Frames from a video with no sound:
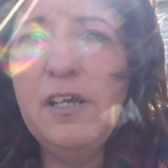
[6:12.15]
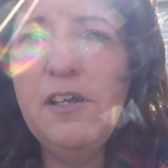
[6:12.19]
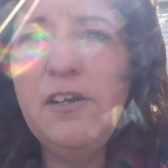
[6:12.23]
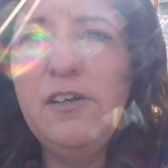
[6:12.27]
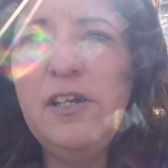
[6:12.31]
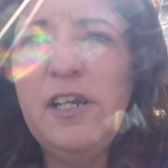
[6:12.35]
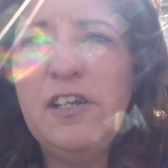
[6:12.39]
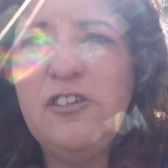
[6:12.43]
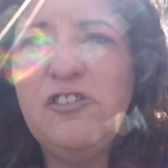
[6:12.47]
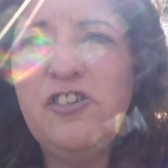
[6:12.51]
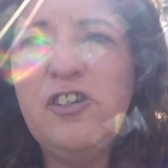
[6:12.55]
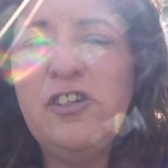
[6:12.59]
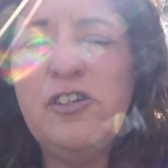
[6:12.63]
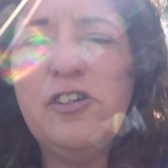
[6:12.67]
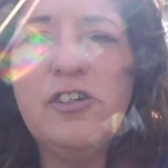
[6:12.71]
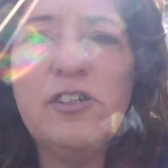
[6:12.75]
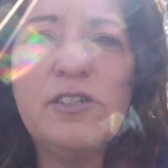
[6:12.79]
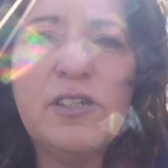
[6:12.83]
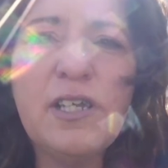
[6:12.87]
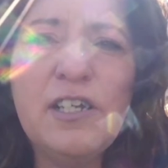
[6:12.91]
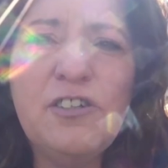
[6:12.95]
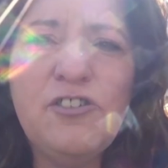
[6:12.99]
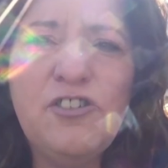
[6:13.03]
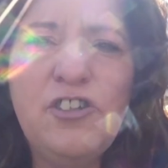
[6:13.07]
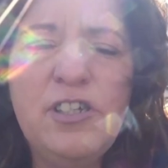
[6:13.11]
Now she looks
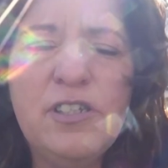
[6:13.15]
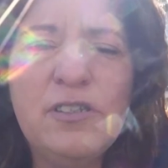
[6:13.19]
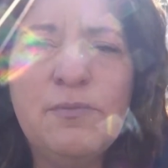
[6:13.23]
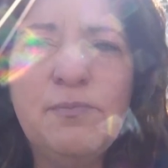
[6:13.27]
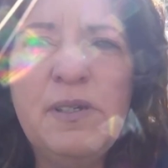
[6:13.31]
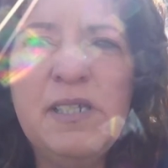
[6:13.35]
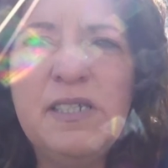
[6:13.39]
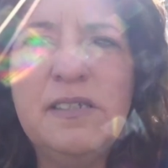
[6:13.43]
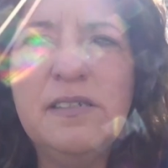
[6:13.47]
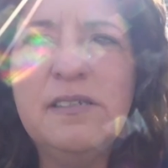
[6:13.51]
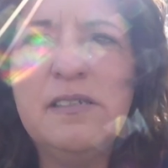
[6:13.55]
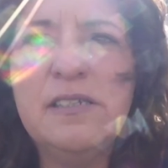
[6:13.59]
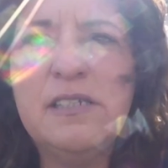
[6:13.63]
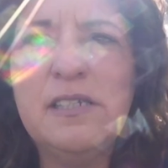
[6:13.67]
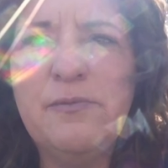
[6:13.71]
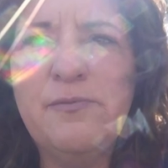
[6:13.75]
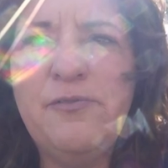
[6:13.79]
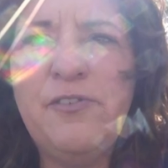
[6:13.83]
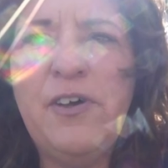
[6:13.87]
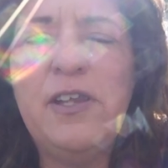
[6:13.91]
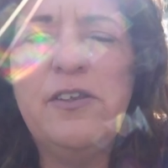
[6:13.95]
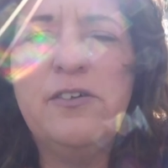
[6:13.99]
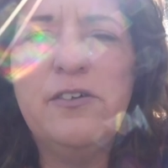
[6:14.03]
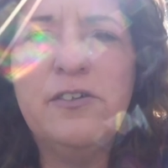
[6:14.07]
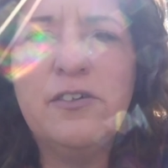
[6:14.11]
like she is missing some
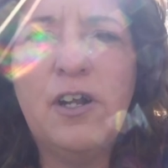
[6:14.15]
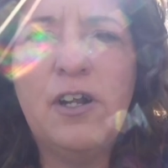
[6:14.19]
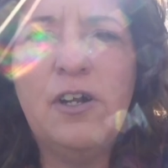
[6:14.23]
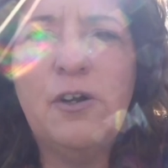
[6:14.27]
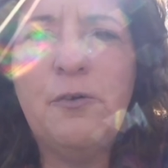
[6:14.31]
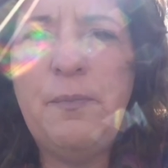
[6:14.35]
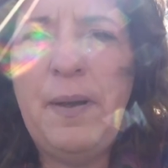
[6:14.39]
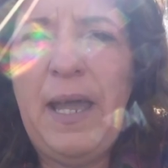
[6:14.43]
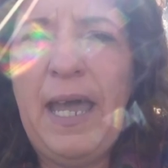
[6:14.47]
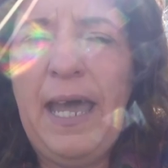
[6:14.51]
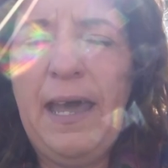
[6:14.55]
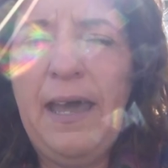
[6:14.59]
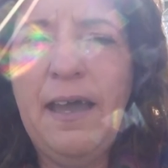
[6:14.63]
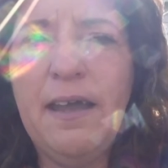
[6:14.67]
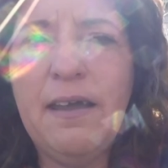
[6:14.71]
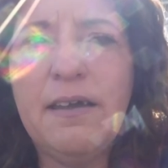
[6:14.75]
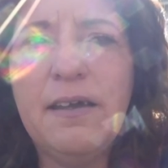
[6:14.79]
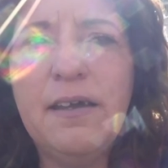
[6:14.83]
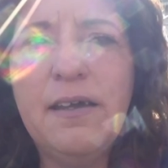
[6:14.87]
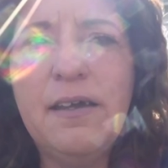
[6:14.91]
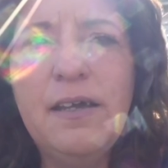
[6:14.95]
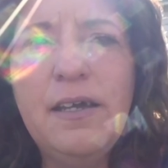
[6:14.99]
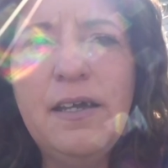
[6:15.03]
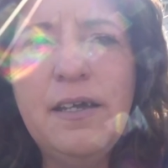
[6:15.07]
feathers on her back.